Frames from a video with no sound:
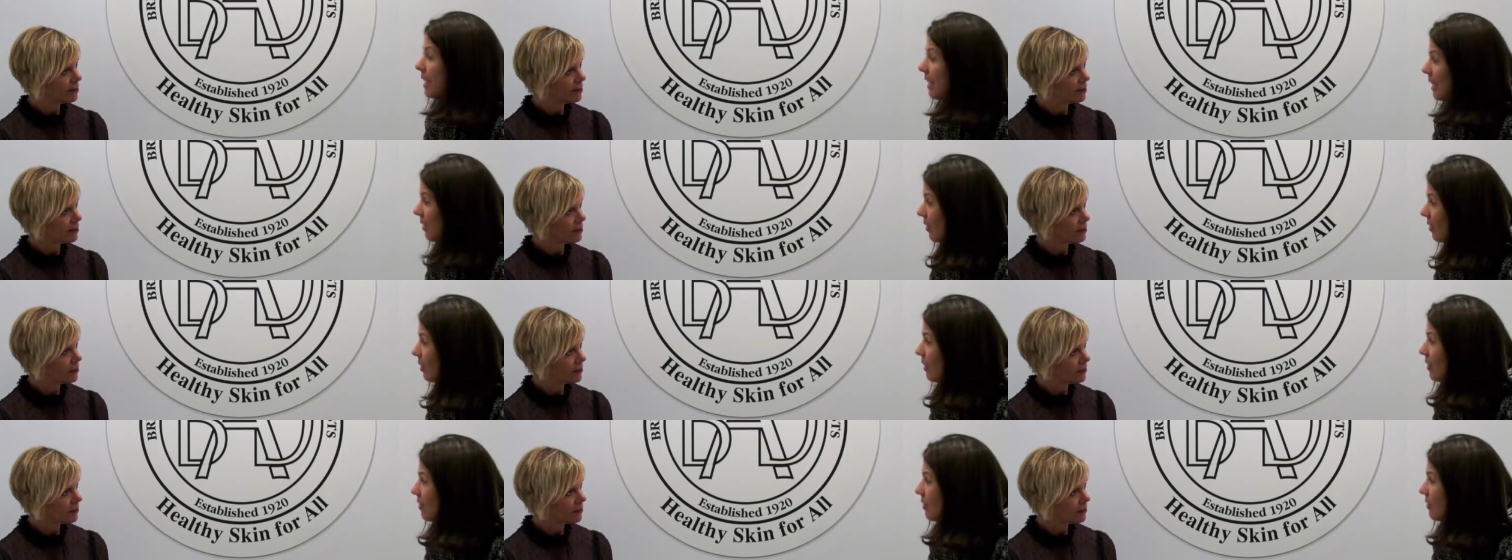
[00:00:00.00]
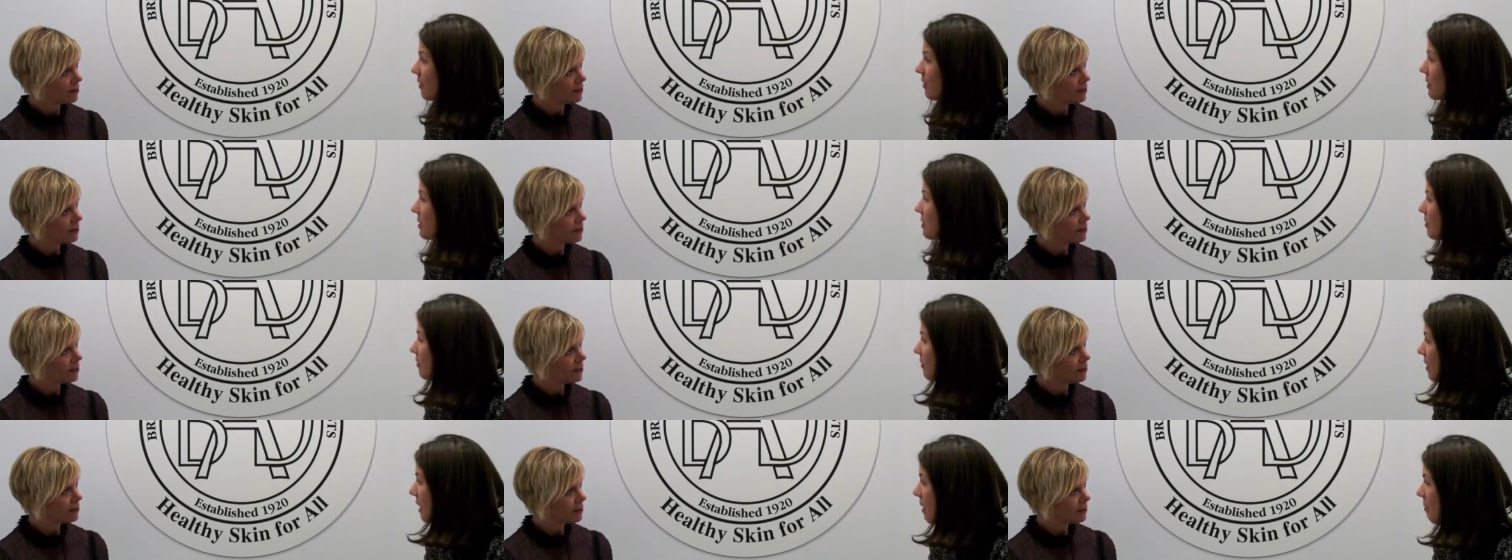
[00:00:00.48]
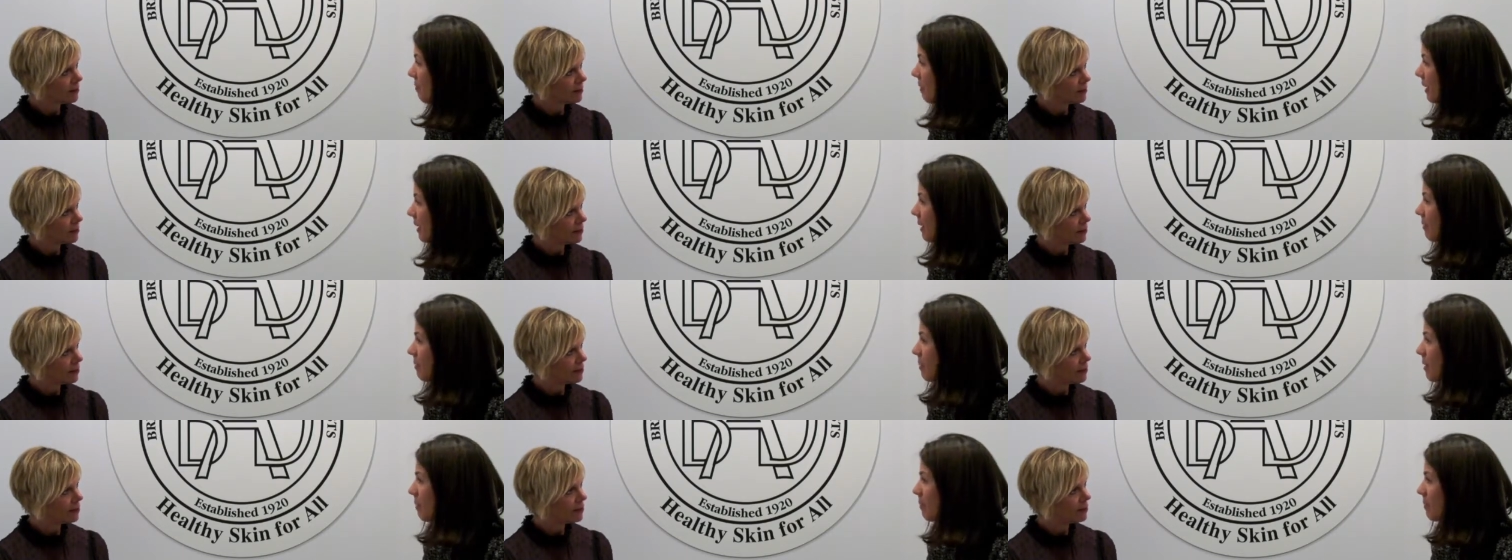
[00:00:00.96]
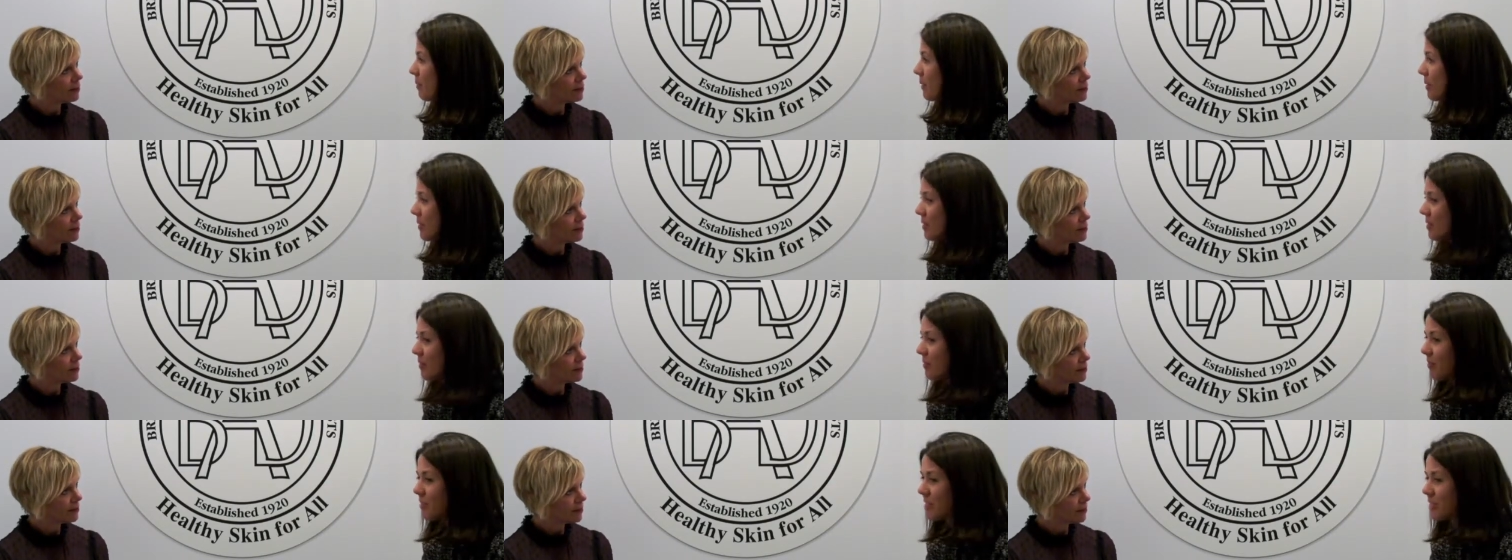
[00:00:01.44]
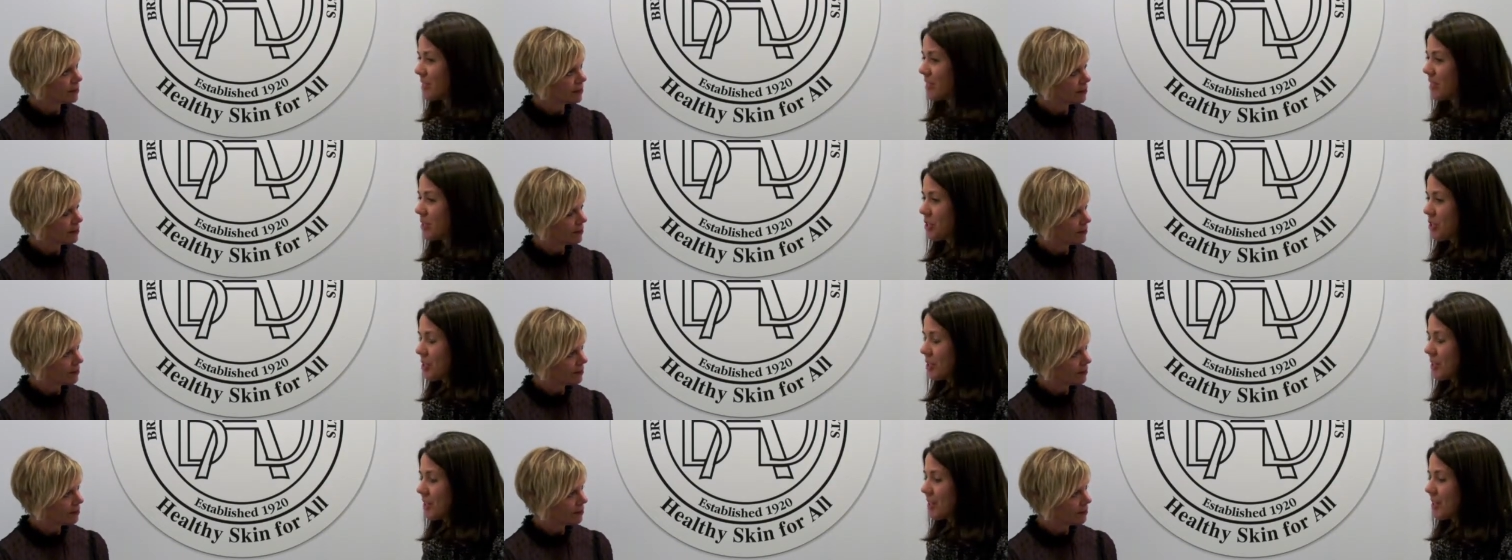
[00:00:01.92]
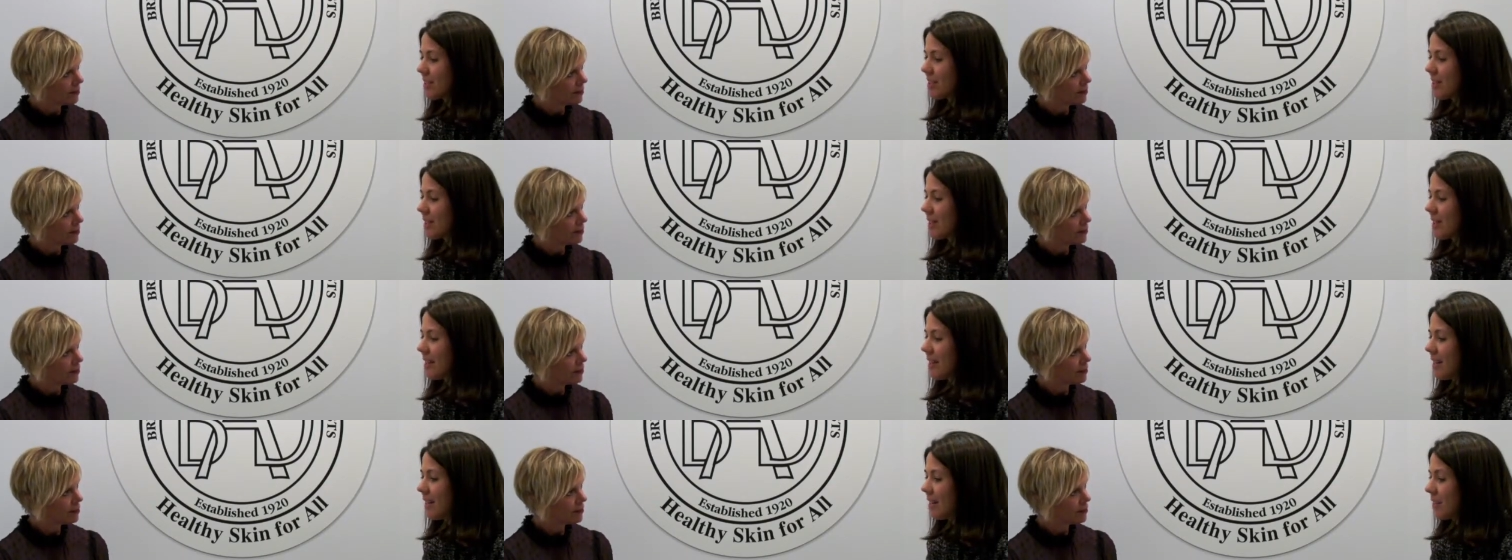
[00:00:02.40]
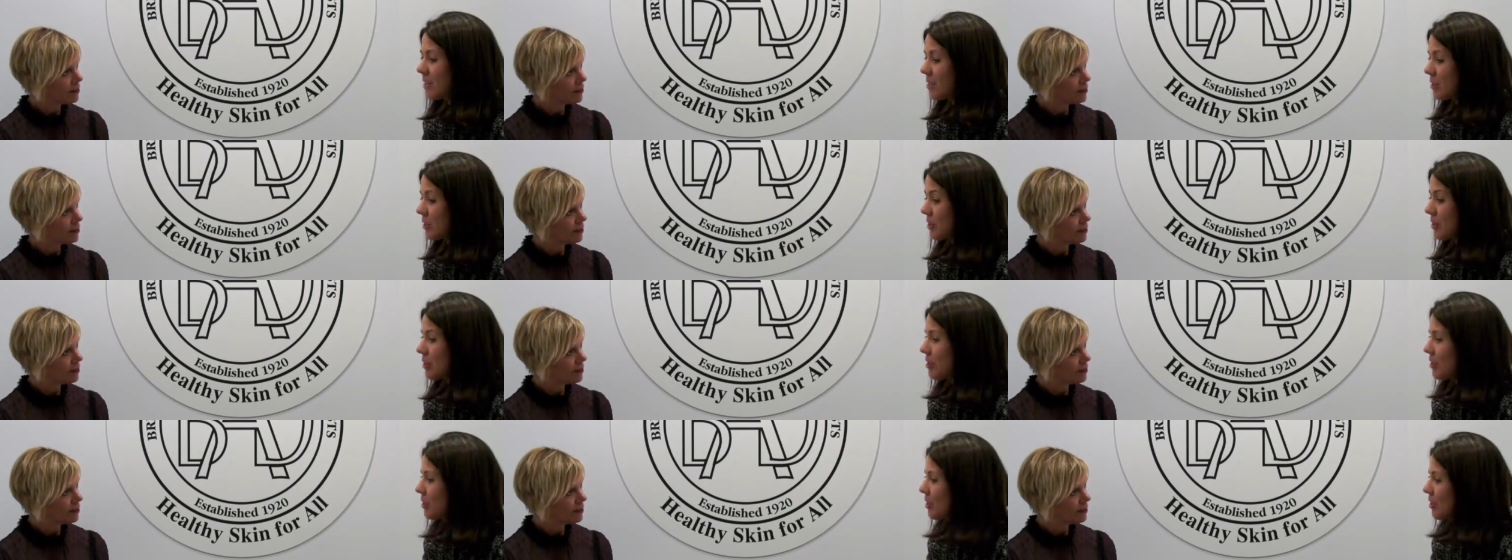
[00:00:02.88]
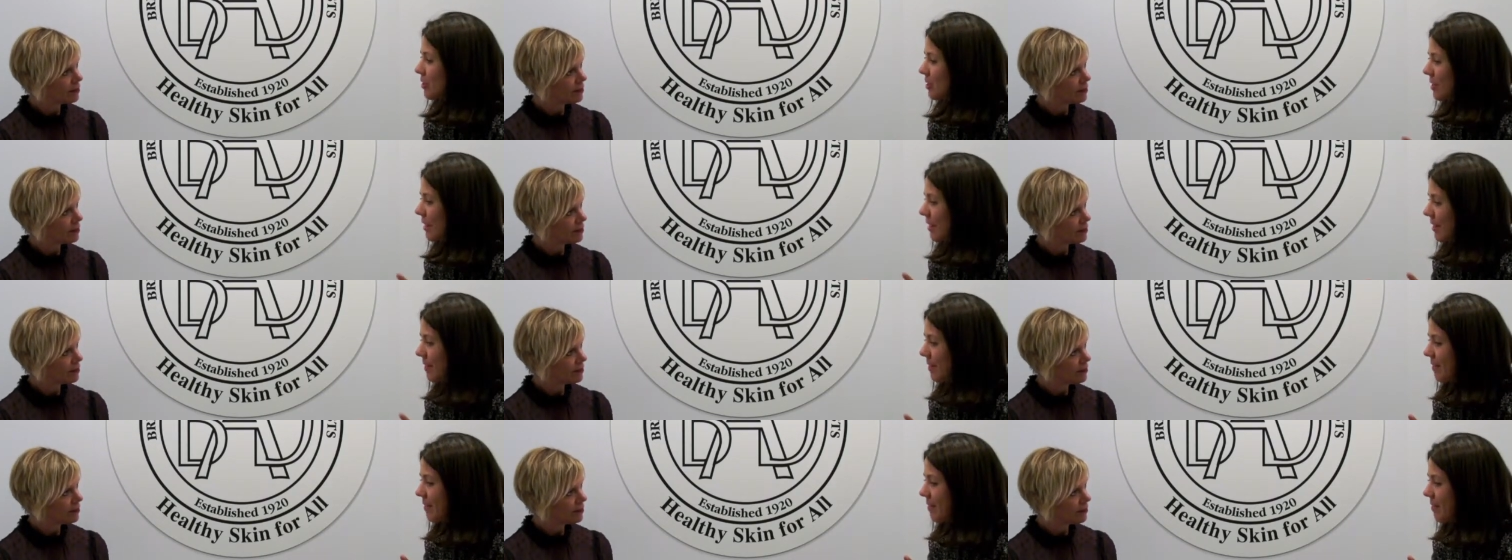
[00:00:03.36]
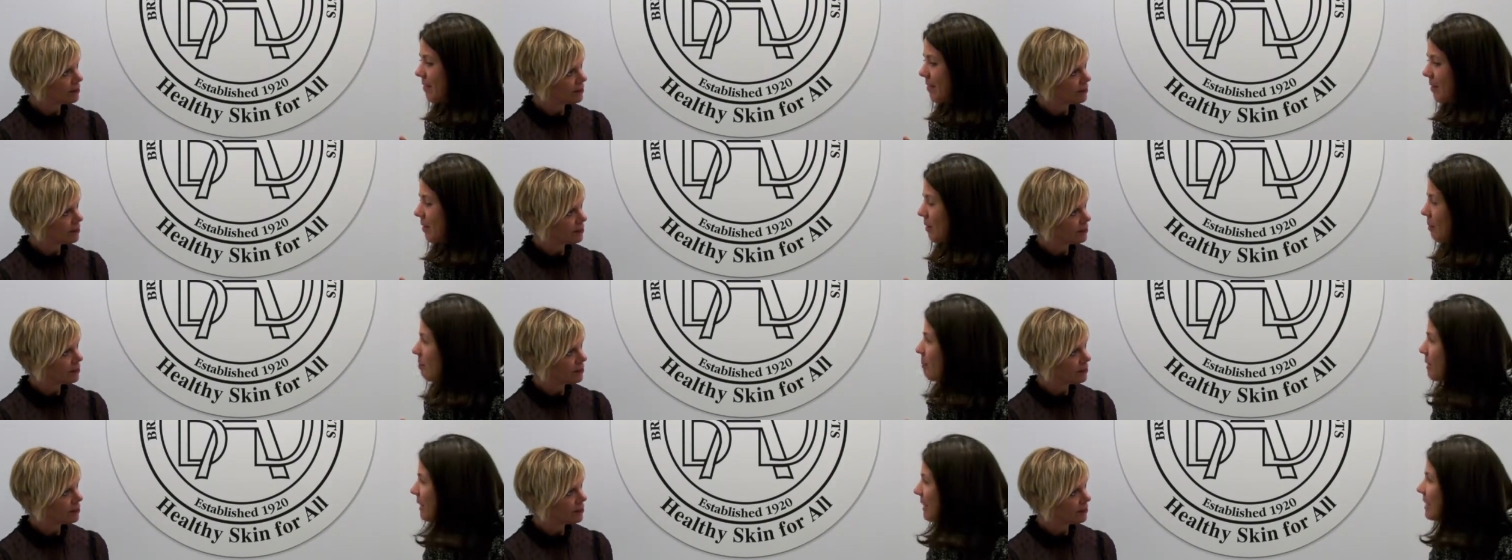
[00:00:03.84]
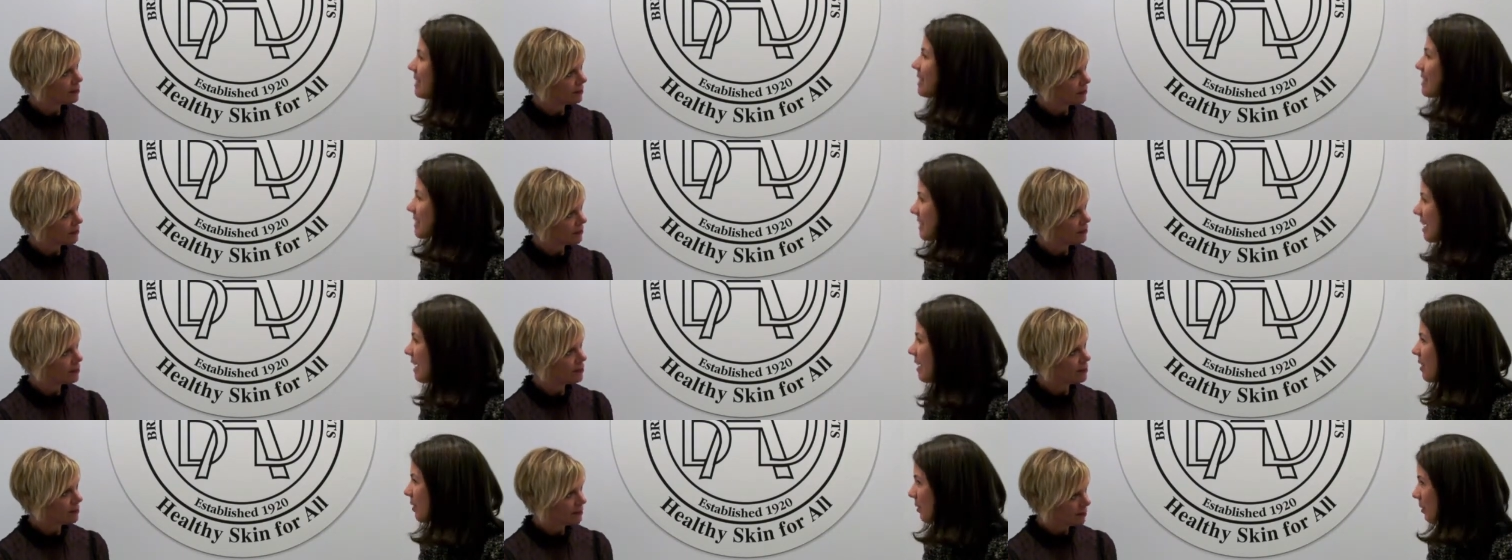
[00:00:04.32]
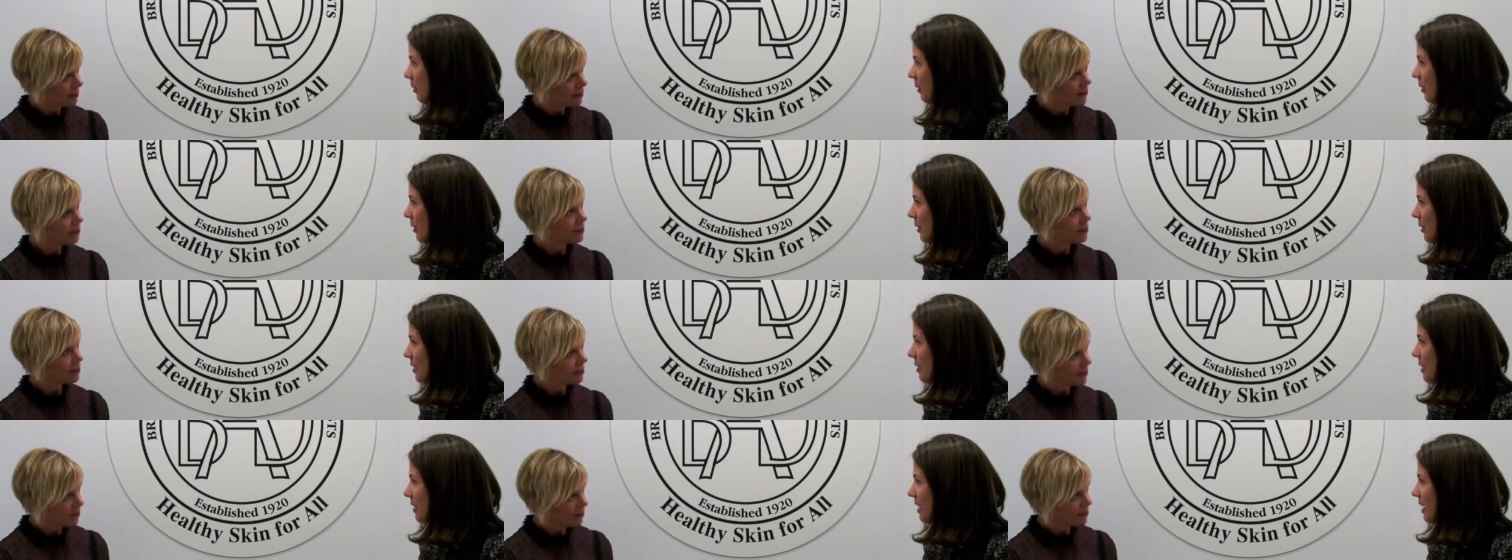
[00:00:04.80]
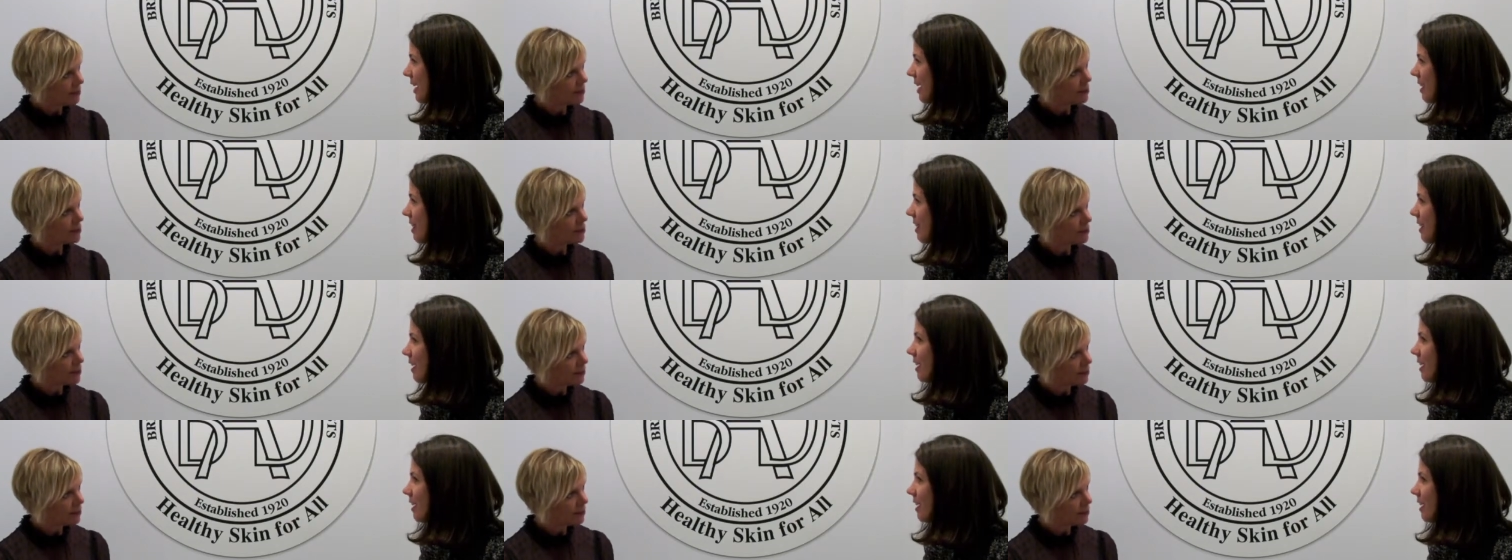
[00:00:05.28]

Speaker 1: caregivers, family members, physicians, surgeons, there are many stakeholders that mm.